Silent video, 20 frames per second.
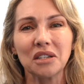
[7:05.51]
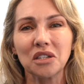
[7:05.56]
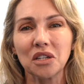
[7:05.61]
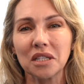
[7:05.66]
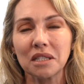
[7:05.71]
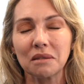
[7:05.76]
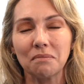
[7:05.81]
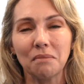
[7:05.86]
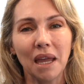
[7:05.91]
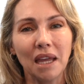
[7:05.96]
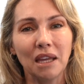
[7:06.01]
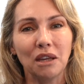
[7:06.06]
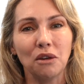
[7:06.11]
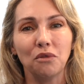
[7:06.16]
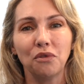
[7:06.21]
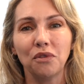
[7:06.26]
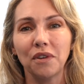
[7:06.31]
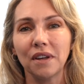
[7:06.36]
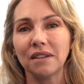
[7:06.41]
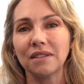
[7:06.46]
just make you
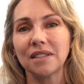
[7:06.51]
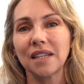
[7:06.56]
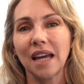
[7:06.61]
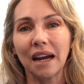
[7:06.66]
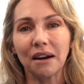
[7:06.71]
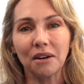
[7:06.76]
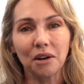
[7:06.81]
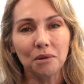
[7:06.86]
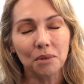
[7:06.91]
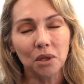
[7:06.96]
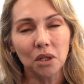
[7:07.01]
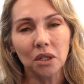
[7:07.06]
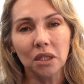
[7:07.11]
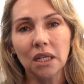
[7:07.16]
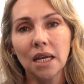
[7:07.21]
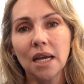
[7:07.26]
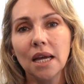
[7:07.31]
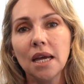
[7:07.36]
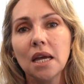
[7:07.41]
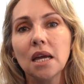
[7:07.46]
feel
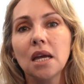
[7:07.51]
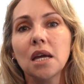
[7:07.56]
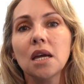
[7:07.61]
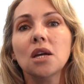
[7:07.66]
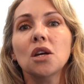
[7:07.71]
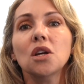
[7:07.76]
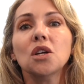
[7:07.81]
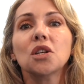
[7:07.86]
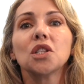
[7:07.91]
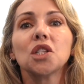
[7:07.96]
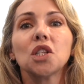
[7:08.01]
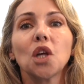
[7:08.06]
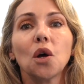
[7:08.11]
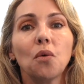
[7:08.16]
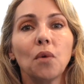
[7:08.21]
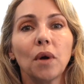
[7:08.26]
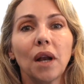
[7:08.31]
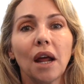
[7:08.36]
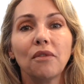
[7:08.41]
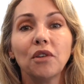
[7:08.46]
terrible. So
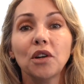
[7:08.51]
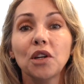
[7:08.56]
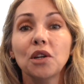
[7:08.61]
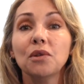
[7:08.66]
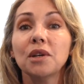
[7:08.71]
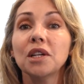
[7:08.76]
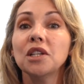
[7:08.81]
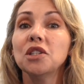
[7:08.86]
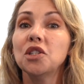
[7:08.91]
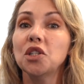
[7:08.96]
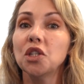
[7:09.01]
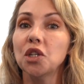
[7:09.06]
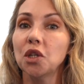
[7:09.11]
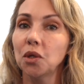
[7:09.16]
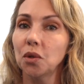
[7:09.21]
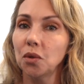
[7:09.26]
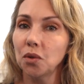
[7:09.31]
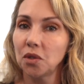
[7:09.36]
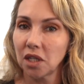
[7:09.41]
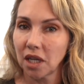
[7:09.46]
whatever you can
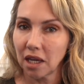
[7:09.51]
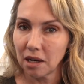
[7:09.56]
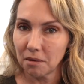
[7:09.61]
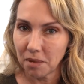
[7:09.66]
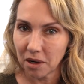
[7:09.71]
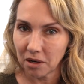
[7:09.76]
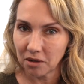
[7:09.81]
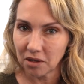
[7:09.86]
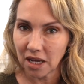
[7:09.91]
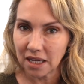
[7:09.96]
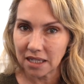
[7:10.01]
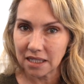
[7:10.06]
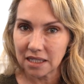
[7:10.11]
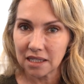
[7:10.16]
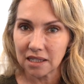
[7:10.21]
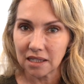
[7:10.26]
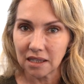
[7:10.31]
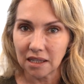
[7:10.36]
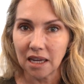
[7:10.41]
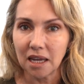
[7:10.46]
do to get a better night's
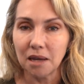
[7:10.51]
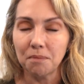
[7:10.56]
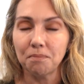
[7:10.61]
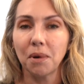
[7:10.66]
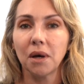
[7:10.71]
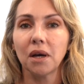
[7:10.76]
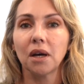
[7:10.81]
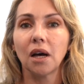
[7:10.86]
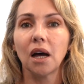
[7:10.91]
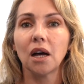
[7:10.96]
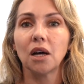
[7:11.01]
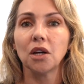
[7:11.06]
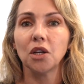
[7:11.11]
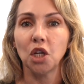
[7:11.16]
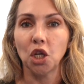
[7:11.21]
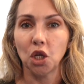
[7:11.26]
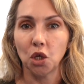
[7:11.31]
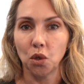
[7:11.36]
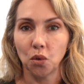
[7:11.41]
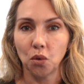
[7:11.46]
sleep,
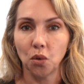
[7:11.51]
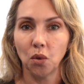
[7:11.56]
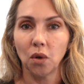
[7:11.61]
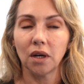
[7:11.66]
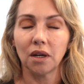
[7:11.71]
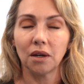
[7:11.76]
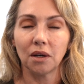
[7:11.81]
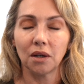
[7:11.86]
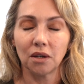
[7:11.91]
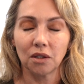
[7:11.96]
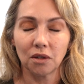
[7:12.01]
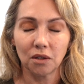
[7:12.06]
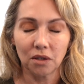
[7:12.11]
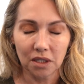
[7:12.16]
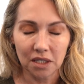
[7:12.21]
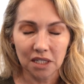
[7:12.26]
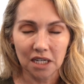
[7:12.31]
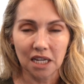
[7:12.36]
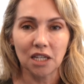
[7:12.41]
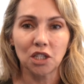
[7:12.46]
you
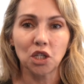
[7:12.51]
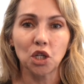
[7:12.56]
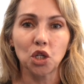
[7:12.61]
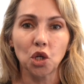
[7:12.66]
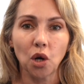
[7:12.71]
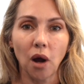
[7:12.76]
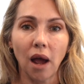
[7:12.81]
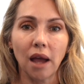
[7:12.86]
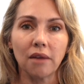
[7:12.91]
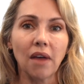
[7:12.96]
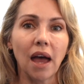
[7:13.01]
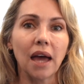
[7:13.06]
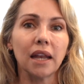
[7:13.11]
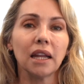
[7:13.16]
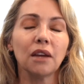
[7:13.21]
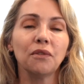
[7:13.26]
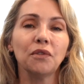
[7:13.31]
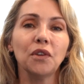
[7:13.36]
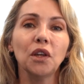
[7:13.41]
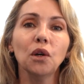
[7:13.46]
need to try
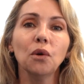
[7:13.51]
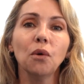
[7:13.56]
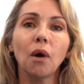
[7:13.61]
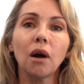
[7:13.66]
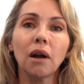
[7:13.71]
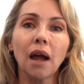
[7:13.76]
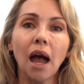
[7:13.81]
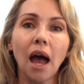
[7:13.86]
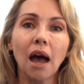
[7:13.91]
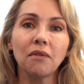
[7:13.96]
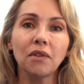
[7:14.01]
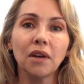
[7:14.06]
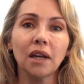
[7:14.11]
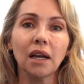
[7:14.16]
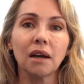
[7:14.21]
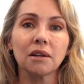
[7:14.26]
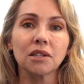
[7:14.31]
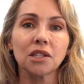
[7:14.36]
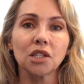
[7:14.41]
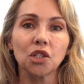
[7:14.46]
that. If you are having
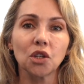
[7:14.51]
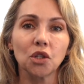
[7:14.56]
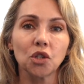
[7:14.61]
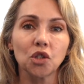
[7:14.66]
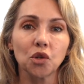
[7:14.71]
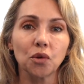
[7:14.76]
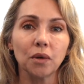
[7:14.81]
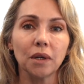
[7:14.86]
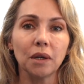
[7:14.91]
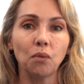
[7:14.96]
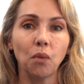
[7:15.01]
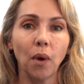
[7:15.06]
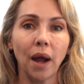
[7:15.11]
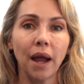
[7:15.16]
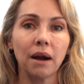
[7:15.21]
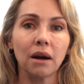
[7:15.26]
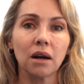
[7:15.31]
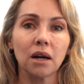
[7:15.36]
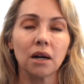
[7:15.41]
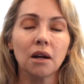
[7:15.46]
a surgery
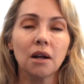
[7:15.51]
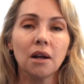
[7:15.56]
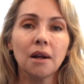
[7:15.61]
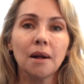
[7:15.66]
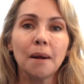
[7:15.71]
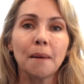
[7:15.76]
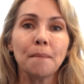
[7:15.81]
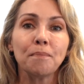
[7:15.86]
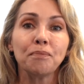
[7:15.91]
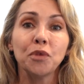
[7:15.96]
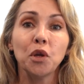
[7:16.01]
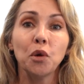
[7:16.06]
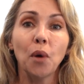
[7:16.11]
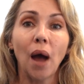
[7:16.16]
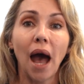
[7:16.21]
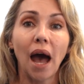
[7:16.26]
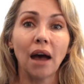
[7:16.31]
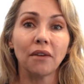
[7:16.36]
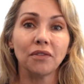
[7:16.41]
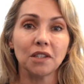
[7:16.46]
where you
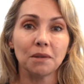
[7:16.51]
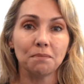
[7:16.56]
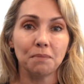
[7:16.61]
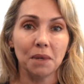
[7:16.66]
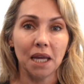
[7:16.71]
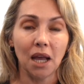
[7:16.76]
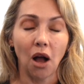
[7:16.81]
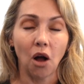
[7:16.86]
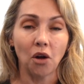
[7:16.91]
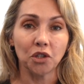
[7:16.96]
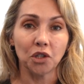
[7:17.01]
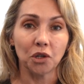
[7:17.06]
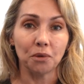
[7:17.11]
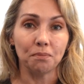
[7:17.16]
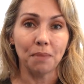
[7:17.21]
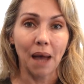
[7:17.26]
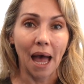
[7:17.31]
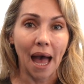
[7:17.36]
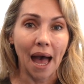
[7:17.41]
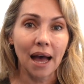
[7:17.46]
have to be on your
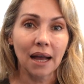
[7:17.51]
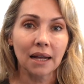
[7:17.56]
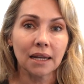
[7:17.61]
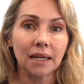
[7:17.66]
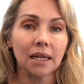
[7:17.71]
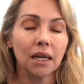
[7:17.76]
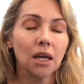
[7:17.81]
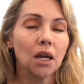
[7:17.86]
back,